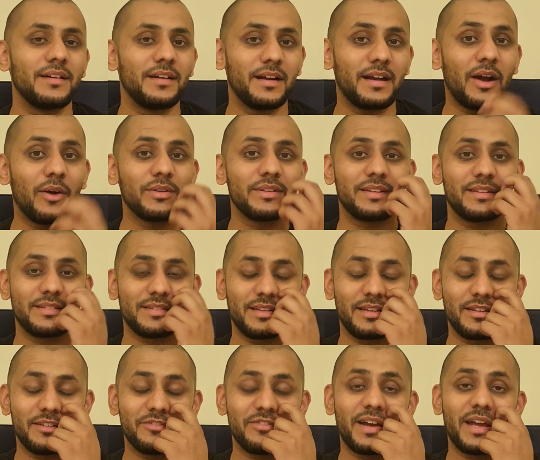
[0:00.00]
accountants
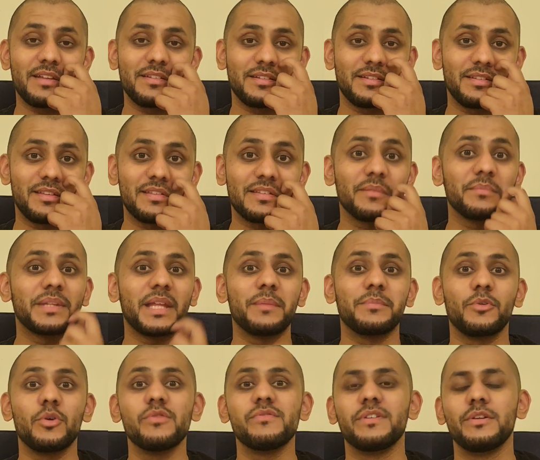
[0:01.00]
and advisors, they
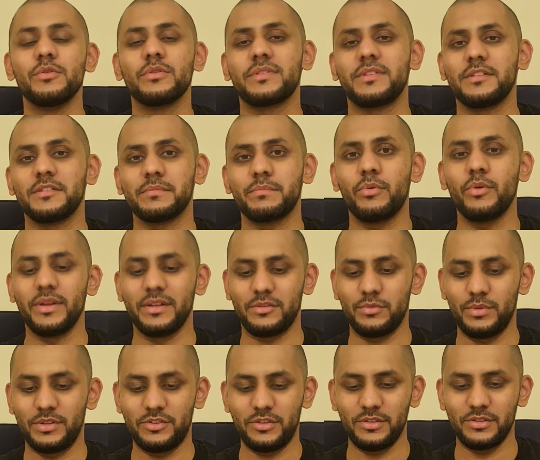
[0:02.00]
sometimes overlook this
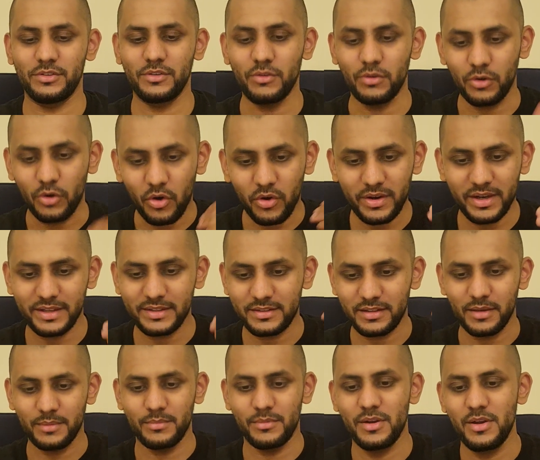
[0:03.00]
point, which is, longer
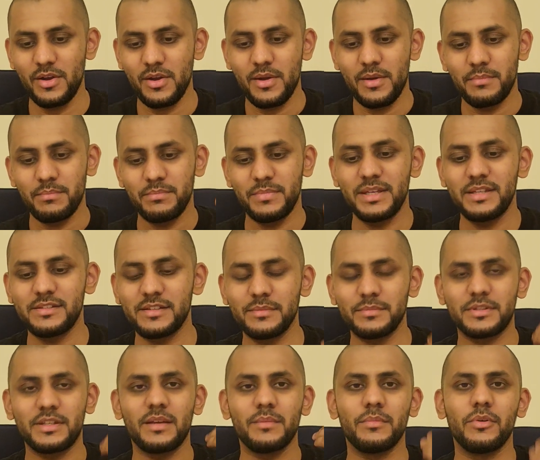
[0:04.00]
term,
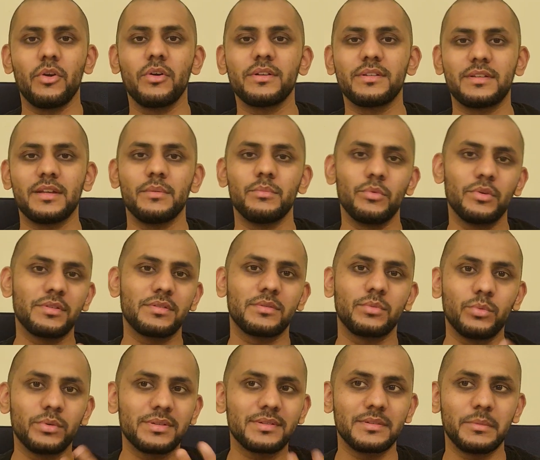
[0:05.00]
medium term, long term.
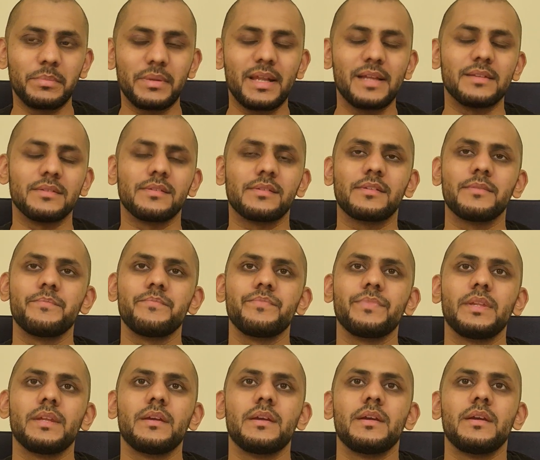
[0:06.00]
What's the plans?
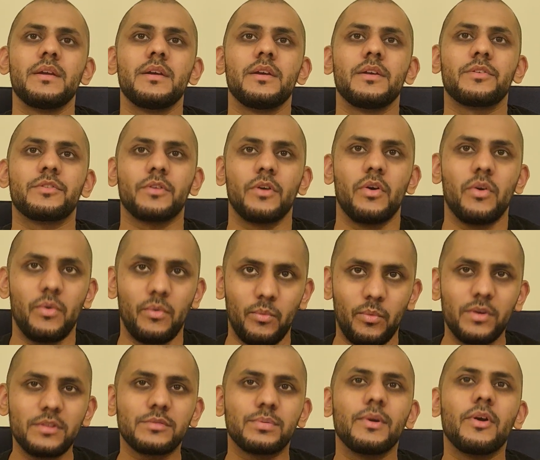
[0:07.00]
So
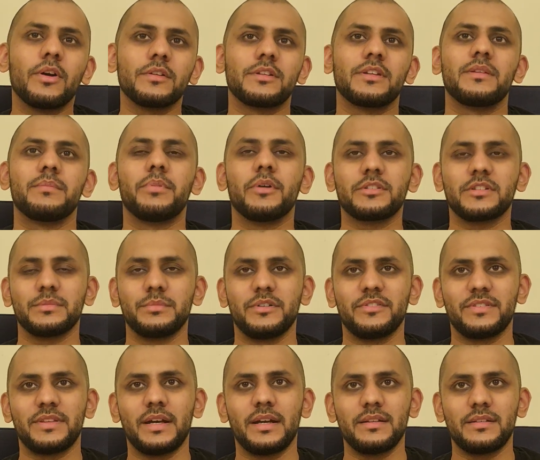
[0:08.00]
once we got to the bottom
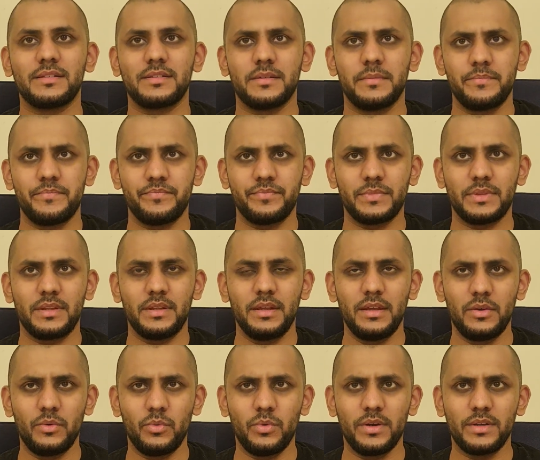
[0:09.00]
of that,
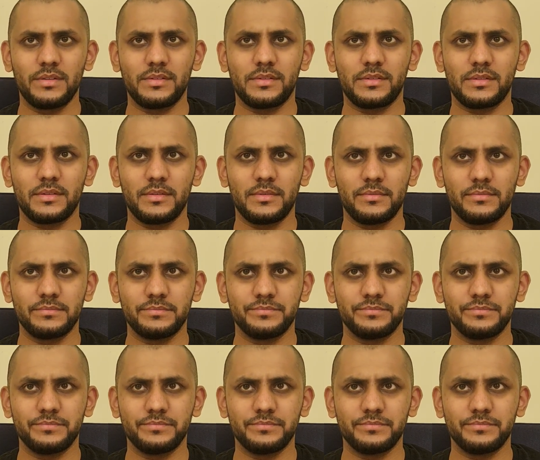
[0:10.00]
it was